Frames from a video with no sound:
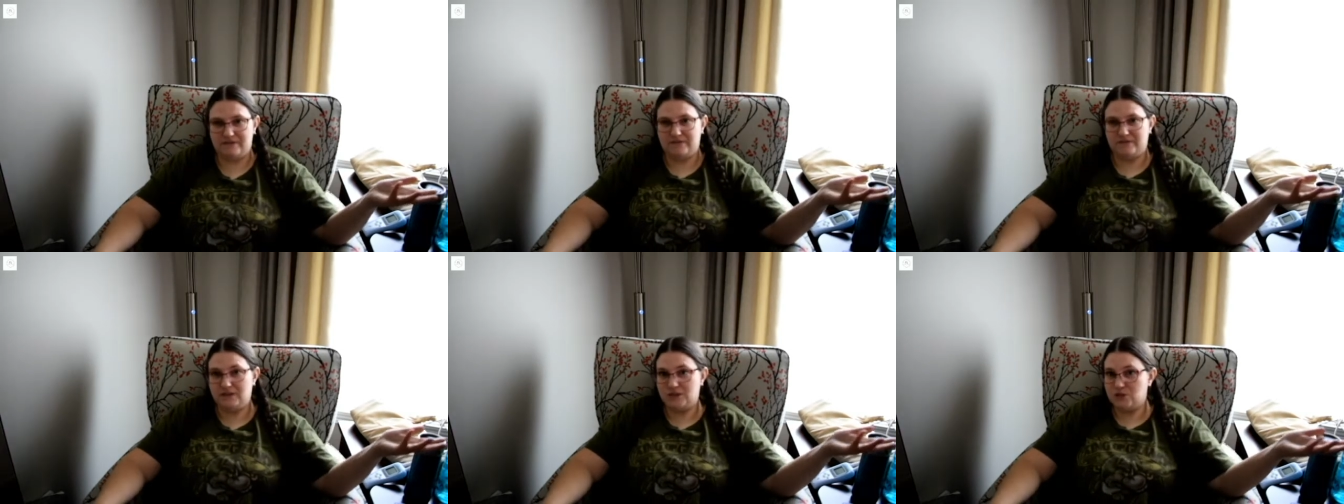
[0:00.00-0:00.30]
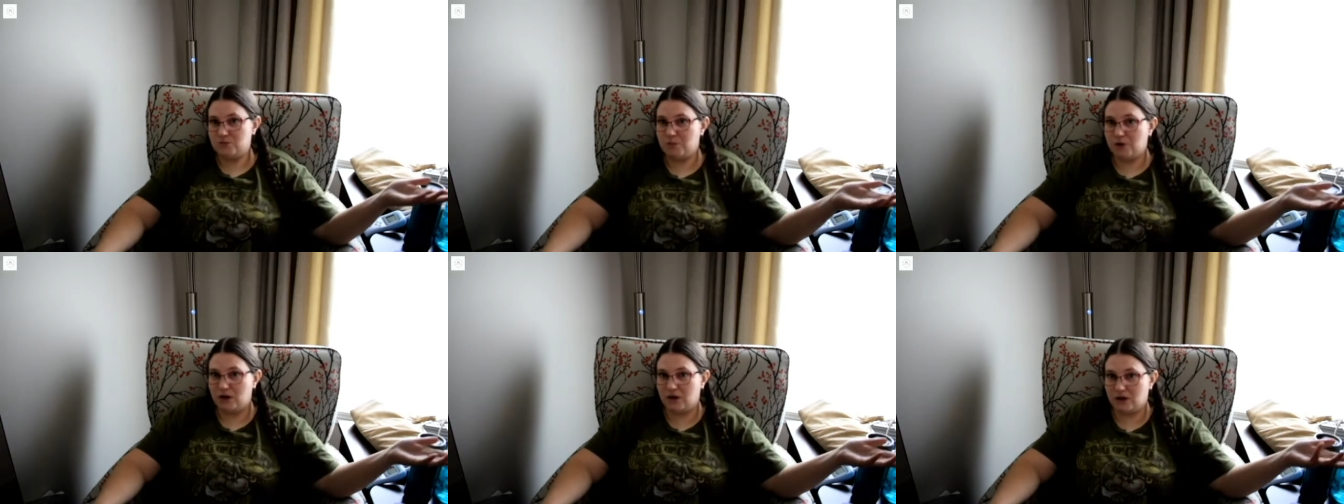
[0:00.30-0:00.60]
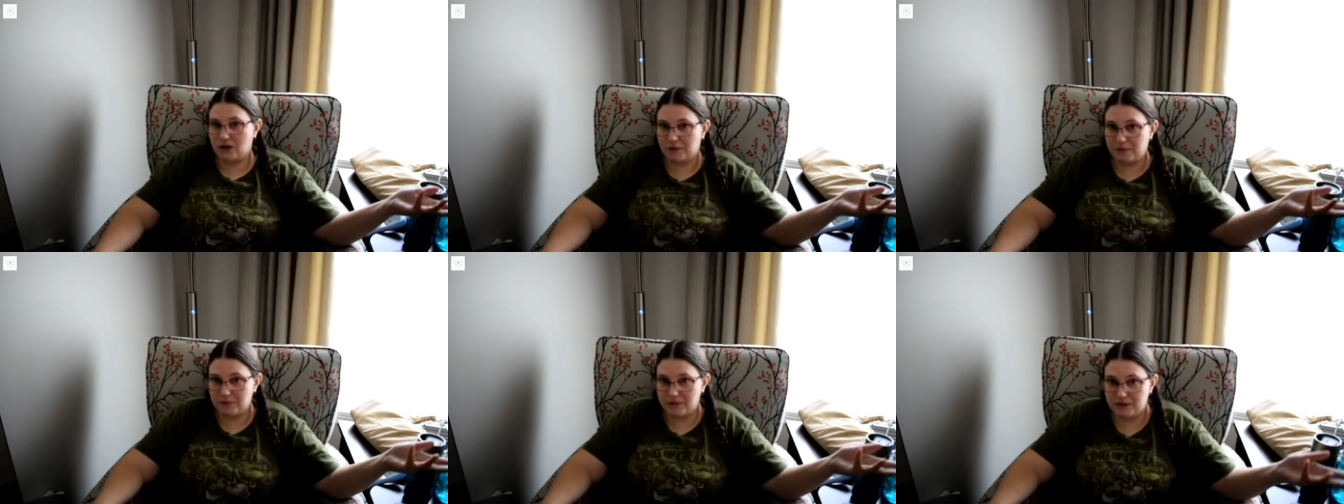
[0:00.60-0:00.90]
dish bar a
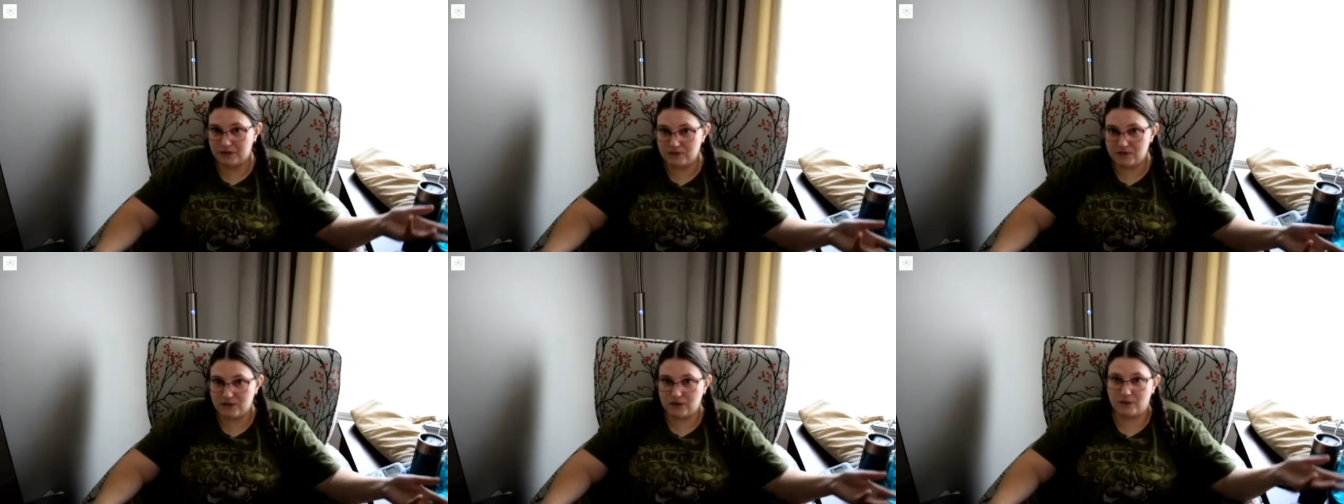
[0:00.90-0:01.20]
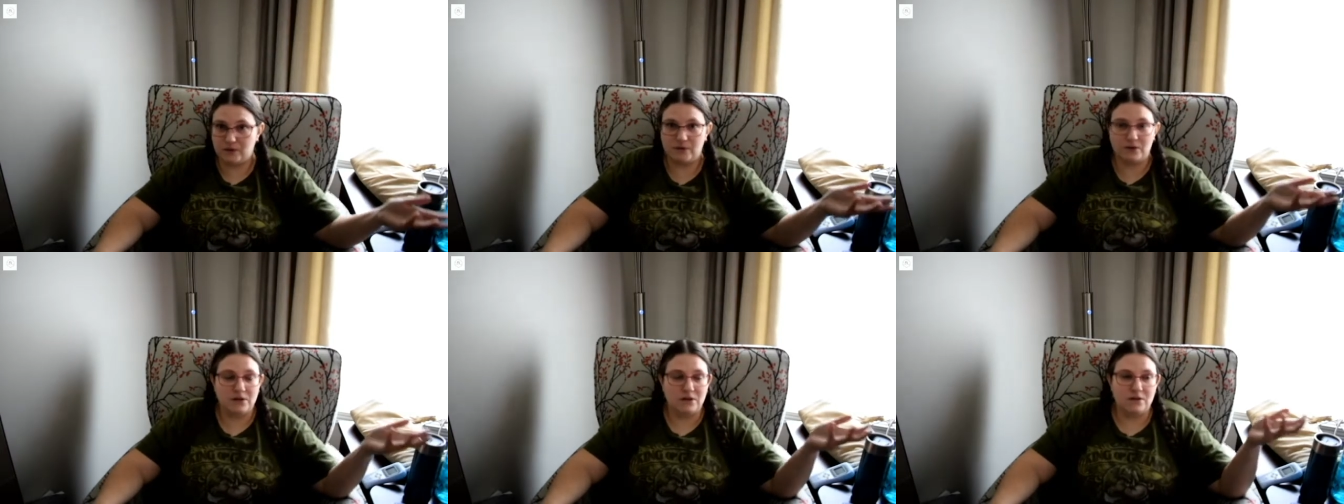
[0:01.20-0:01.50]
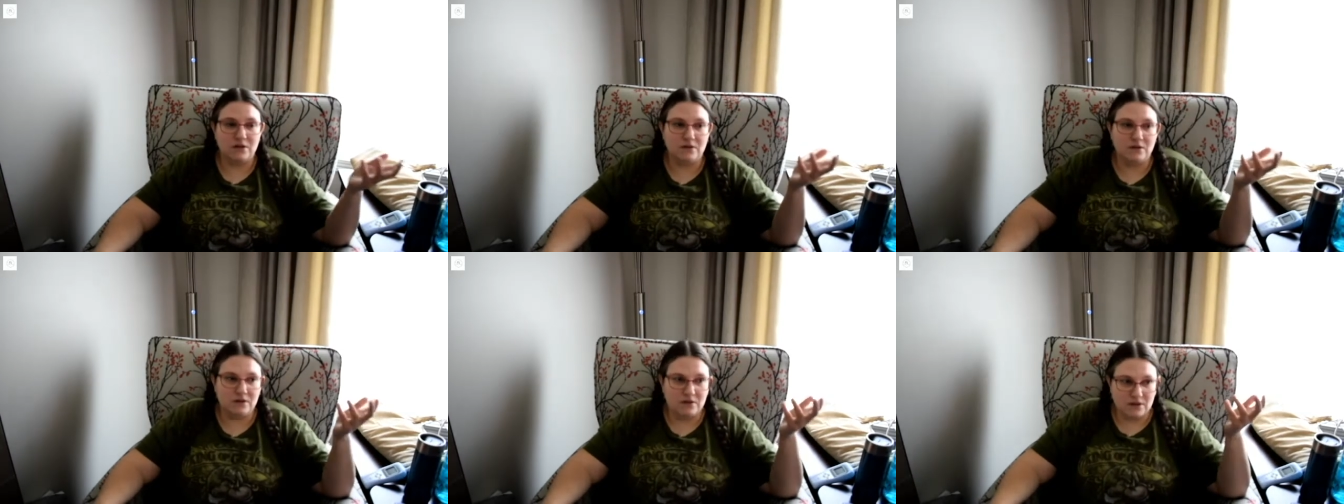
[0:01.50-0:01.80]
couple years ago,
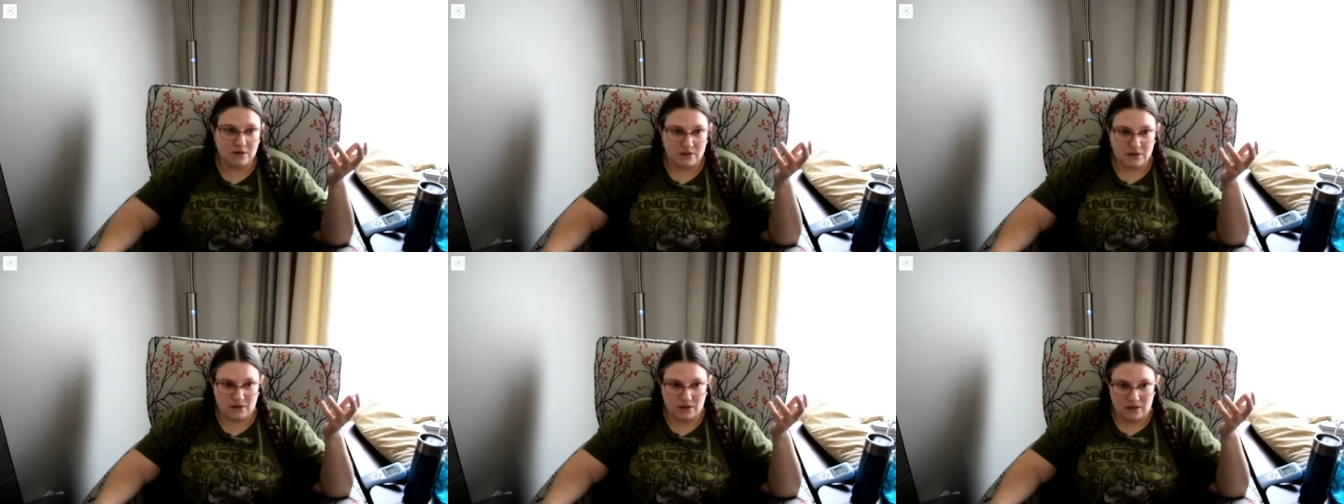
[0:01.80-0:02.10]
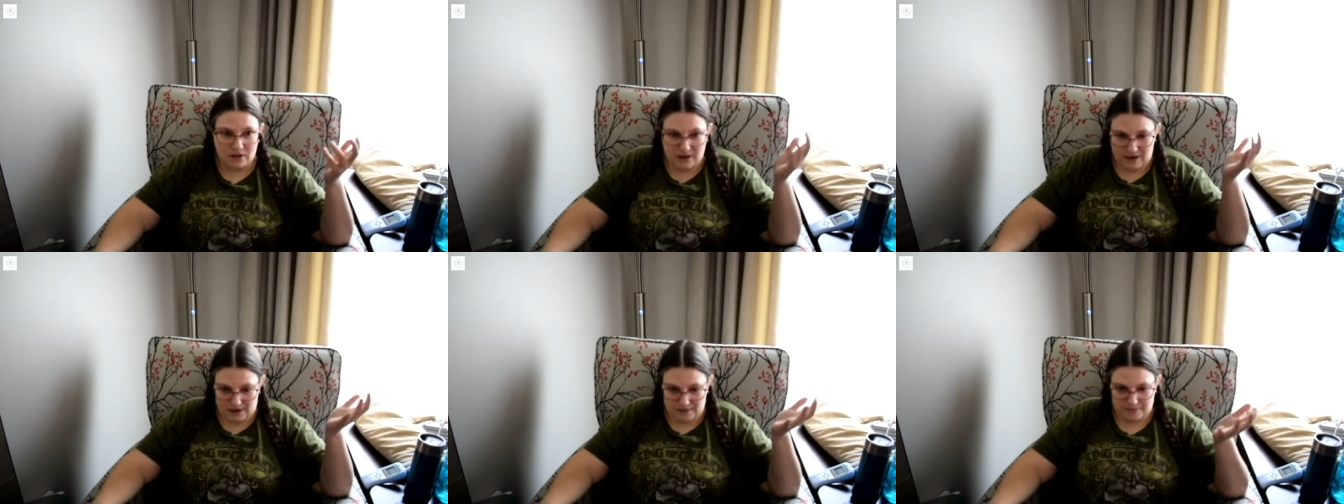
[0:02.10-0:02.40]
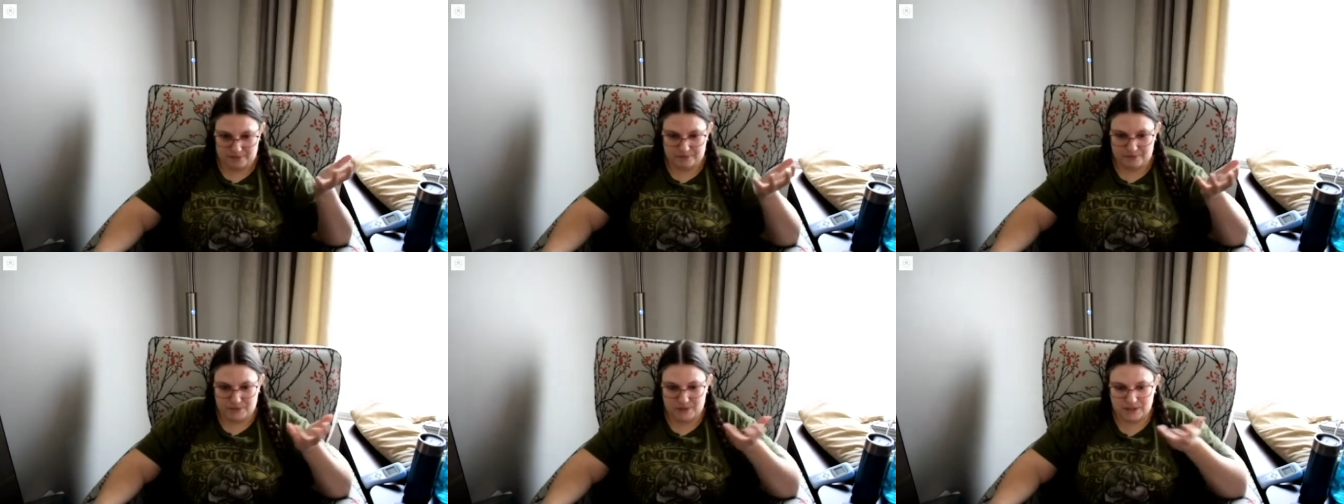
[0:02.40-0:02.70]
and
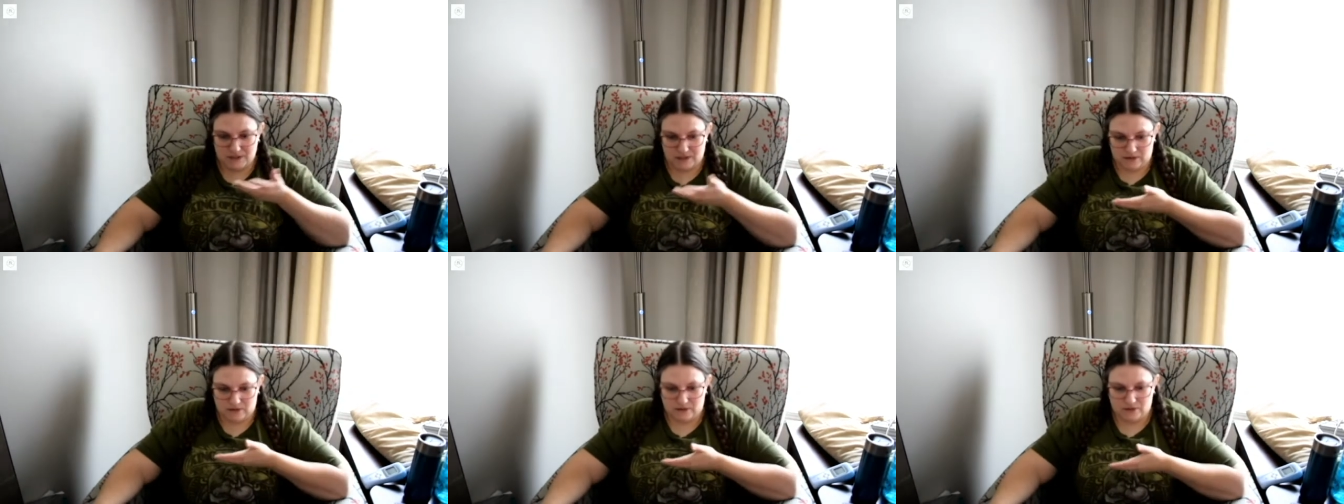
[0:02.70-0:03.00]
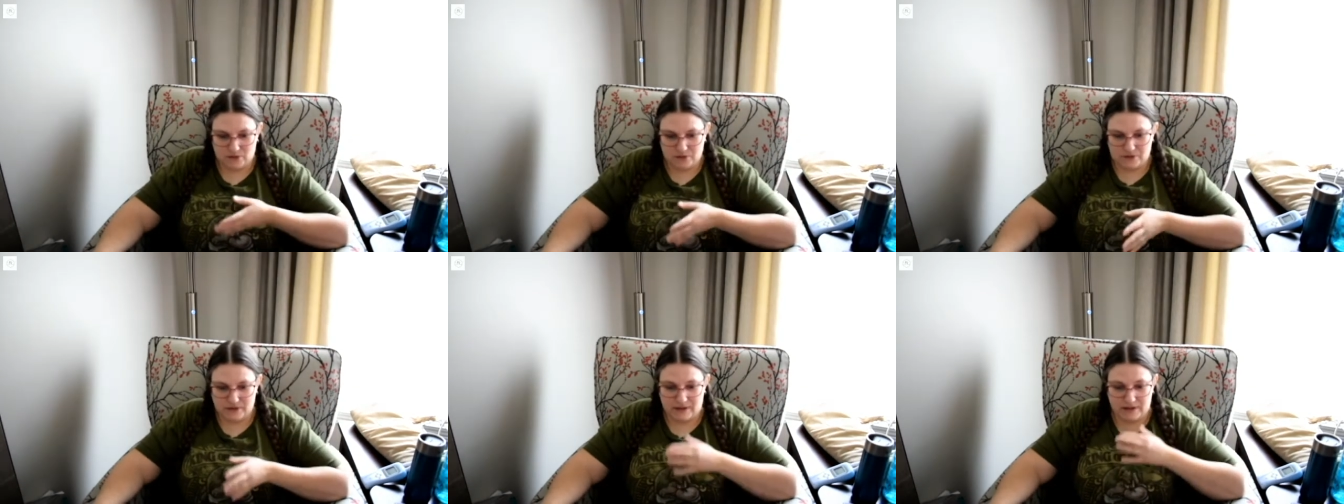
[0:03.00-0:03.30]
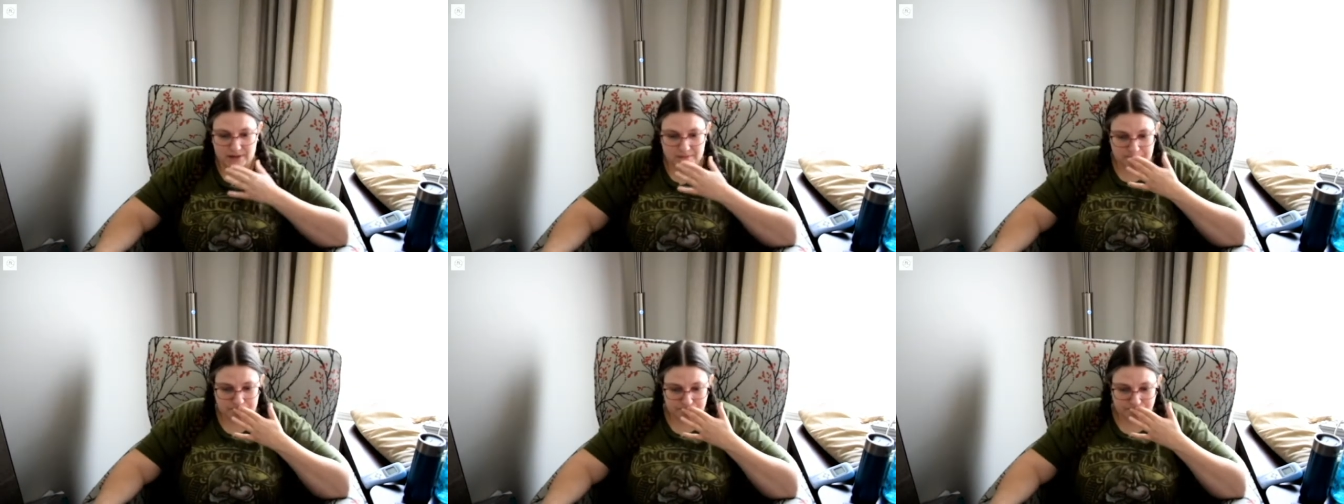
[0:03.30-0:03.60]
I'm still using it.